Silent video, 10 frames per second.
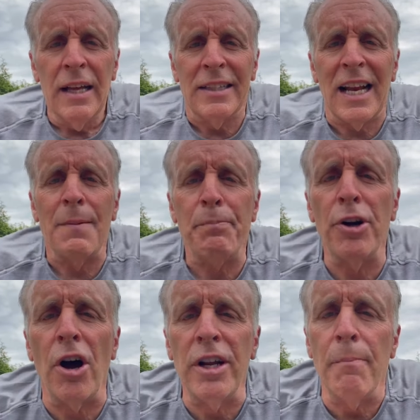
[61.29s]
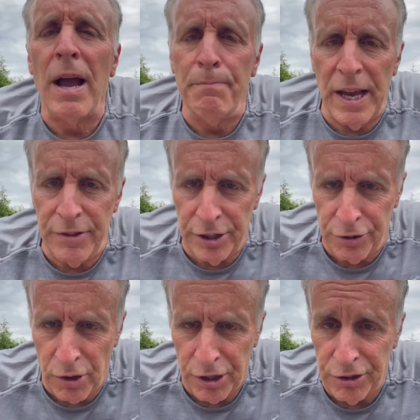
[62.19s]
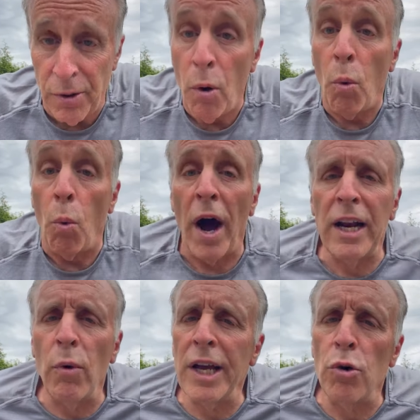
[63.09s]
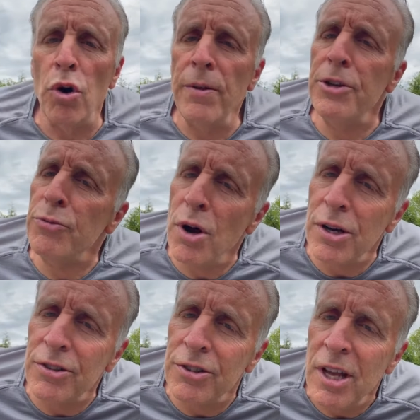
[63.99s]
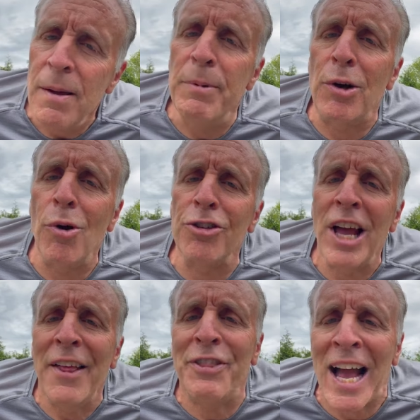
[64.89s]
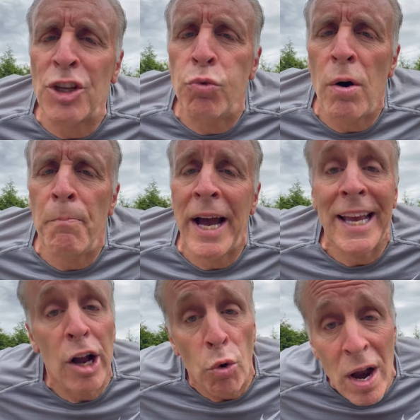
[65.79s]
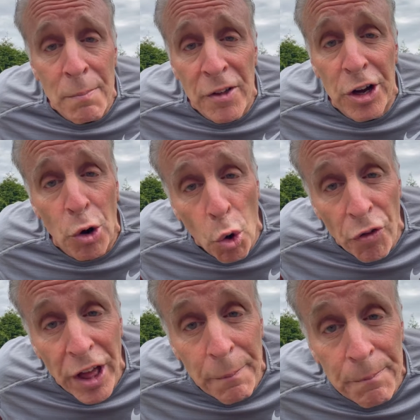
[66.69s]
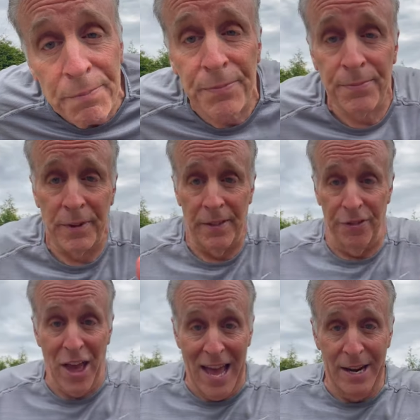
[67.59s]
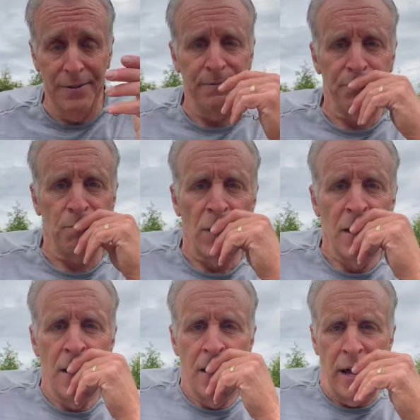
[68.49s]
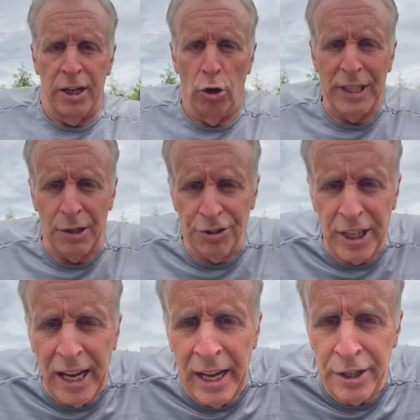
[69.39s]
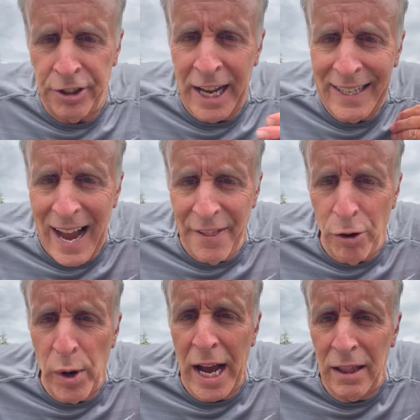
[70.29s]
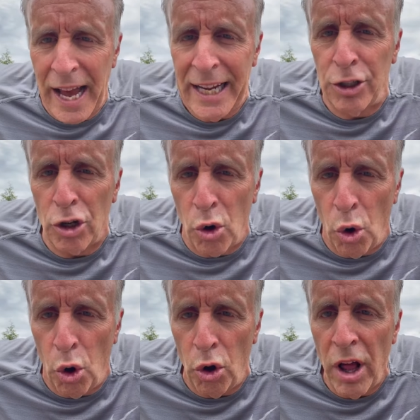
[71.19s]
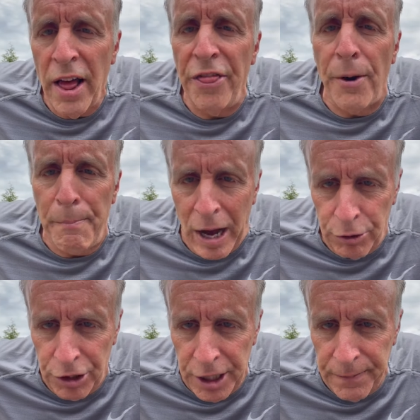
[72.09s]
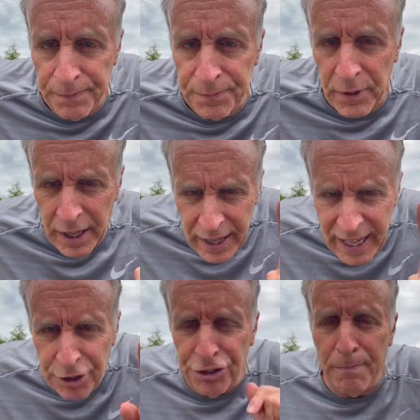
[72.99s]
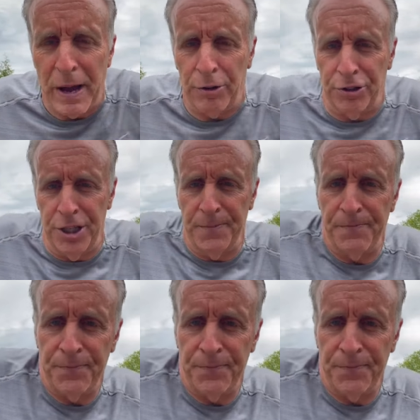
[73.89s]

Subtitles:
Then I put on my bathing trunks. Why do I call them trunks? Because that's what my grandmother called them. Then I go downstairs and I gather what I like to call the bounty. Here's the bounty.